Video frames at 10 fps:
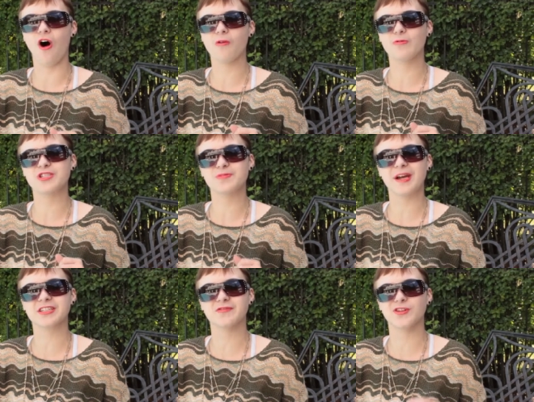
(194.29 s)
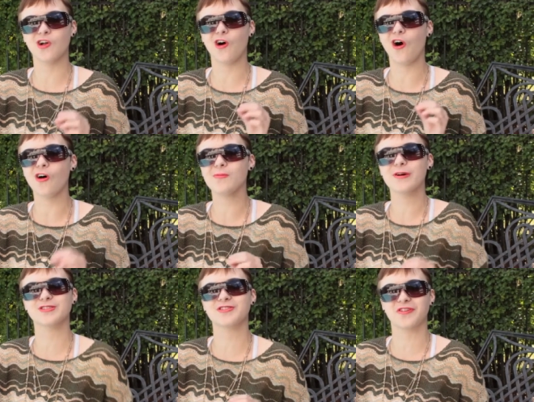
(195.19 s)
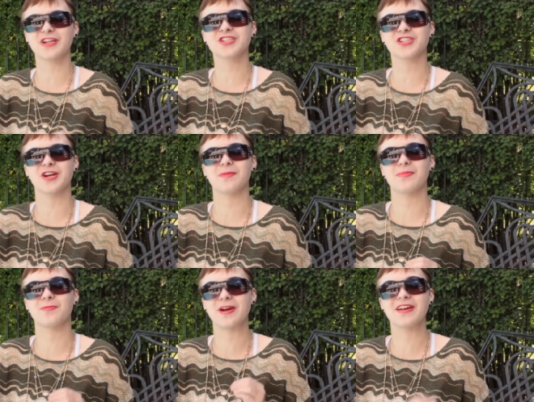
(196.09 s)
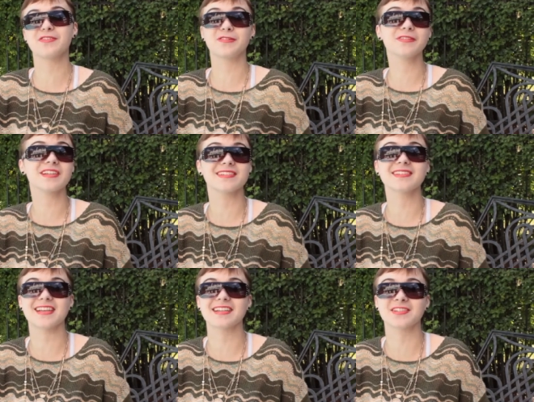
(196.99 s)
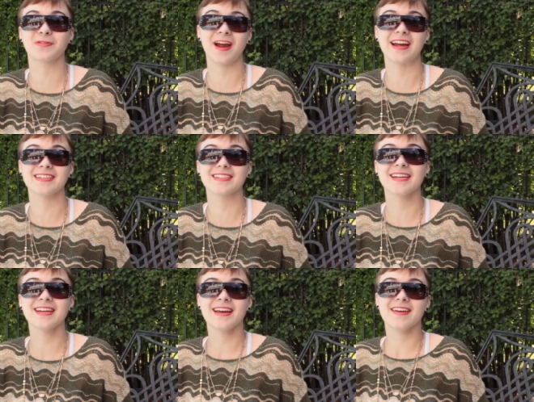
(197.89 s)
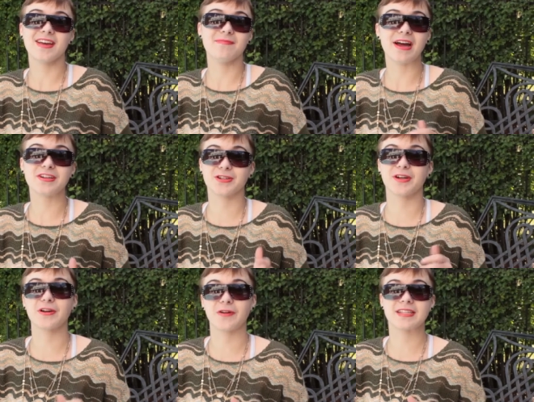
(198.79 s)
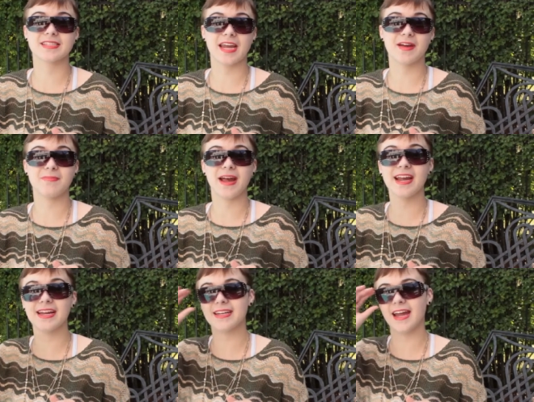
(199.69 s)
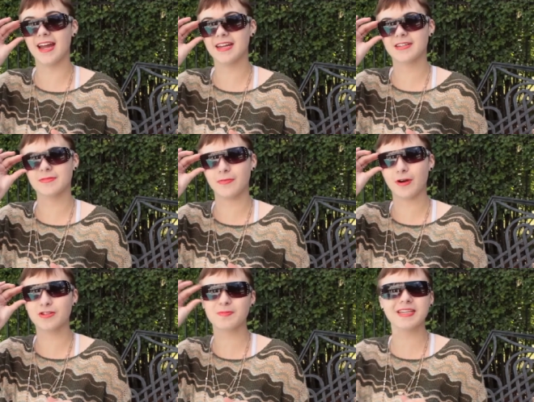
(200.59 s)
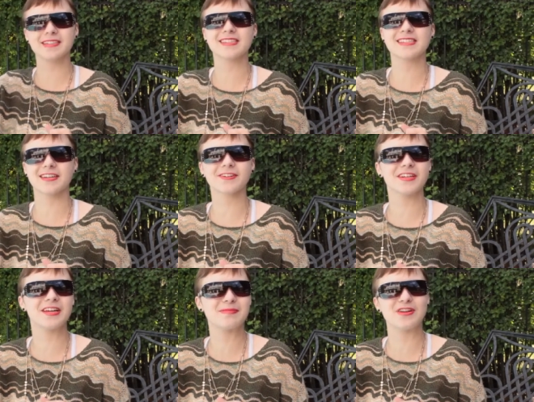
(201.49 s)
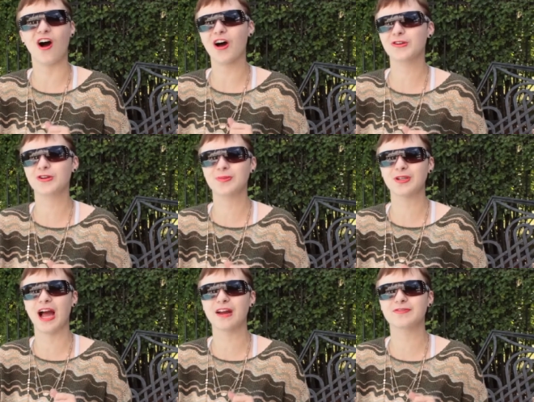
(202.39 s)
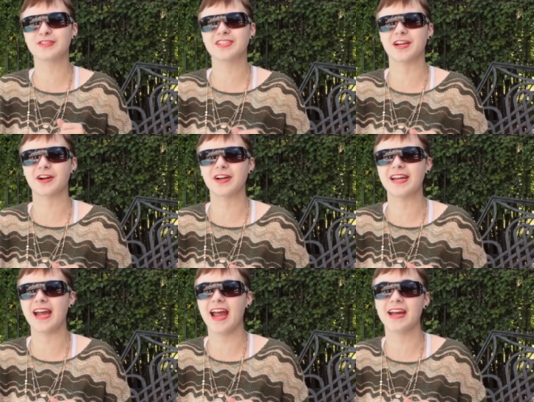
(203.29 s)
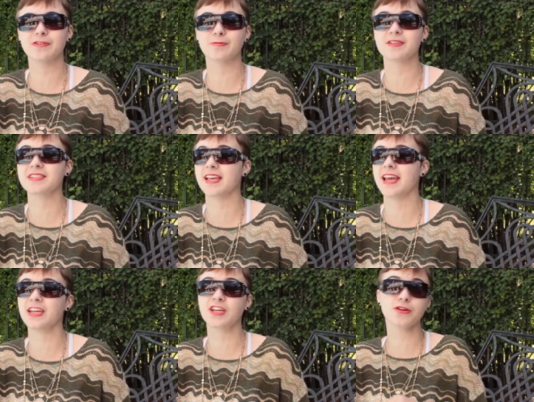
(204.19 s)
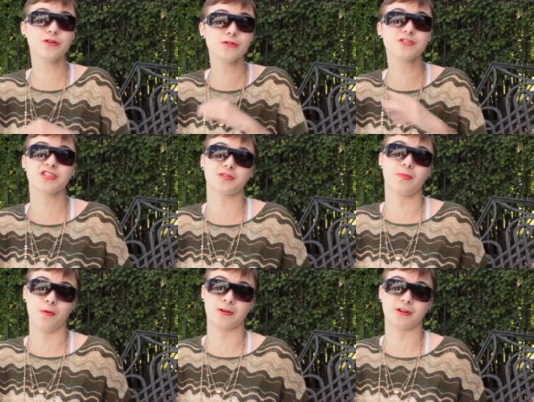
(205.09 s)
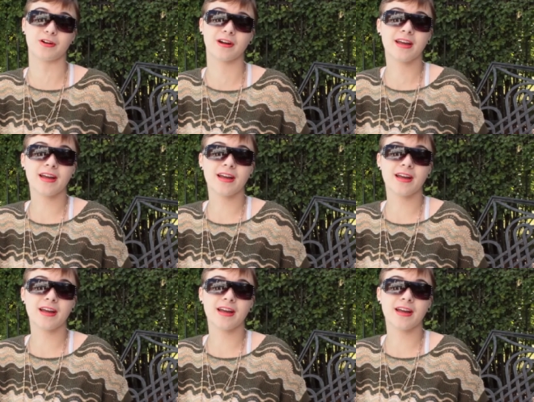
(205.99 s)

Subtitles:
respectful, almost friendship with Ulysses S Grant. They met during Grant's campaign, and Mosby considered him an honorable adversary and was a huge supporter